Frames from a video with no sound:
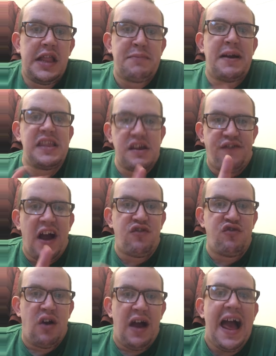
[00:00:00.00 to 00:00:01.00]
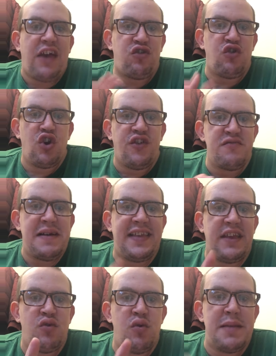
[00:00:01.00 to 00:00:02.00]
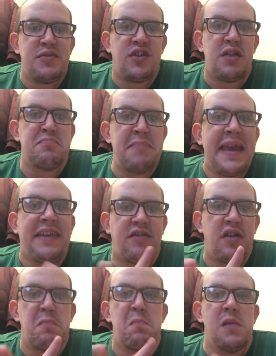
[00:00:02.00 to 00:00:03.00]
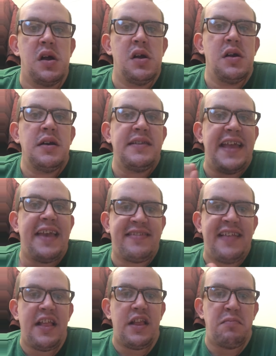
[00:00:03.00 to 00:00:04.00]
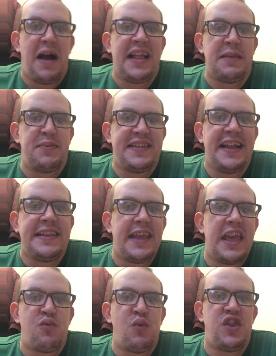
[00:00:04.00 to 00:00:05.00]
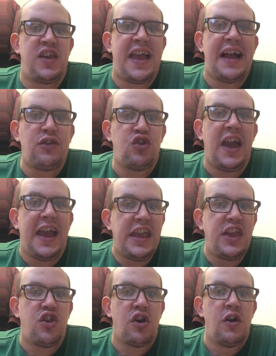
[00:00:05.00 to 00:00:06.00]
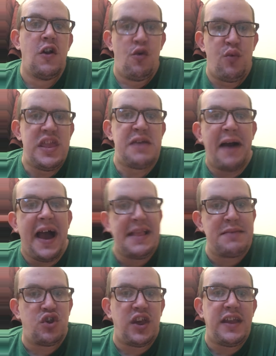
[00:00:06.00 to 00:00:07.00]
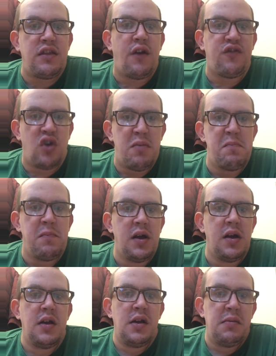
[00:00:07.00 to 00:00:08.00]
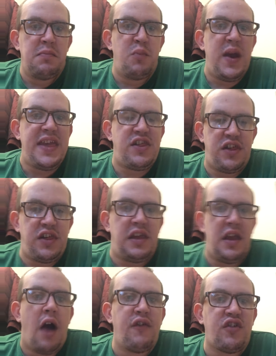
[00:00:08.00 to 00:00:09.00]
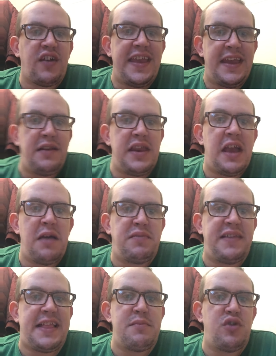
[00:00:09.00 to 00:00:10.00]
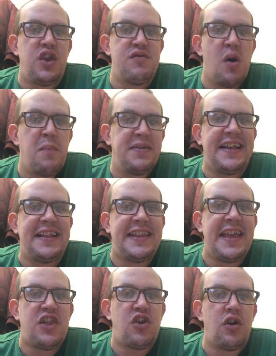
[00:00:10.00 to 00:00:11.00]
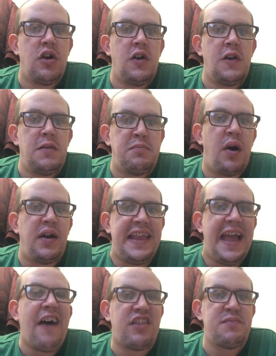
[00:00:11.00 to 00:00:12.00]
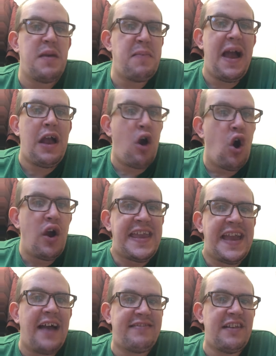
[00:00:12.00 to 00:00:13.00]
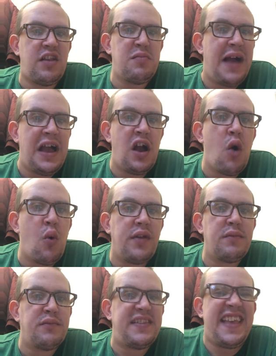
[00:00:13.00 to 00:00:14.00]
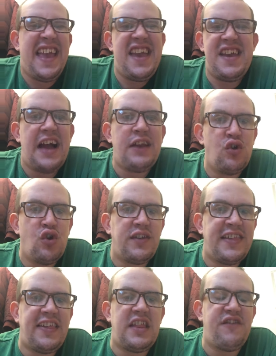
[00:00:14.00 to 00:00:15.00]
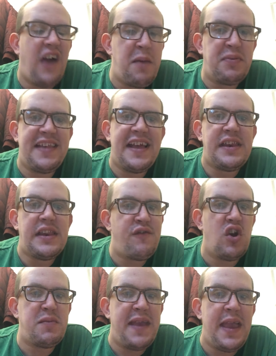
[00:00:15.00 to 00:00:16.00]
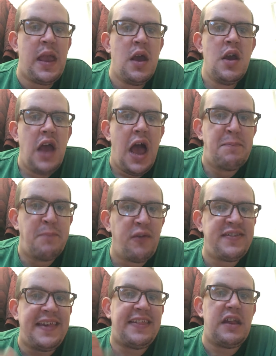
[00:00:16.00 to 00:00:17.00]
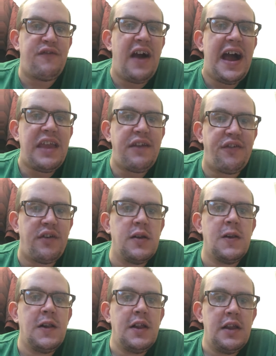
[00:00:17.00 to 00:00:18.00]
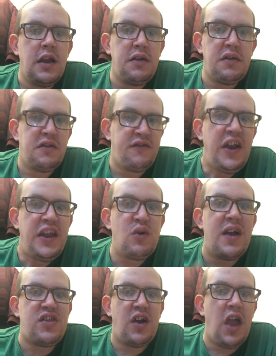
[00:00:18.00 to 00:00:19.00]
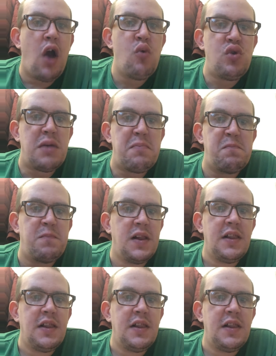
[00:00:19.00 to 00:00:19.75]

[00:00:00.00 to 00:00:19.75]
the manufacturer, Aston Automatic Group Limited, that makes them. They set them at a percentage which you can change when you buy the machines off them, which obviously you can set them to your own percentage, but they have to be by law. You can't set them like lower than, say, I don't know, 65%. They've got to be above 65 for you to actually own them.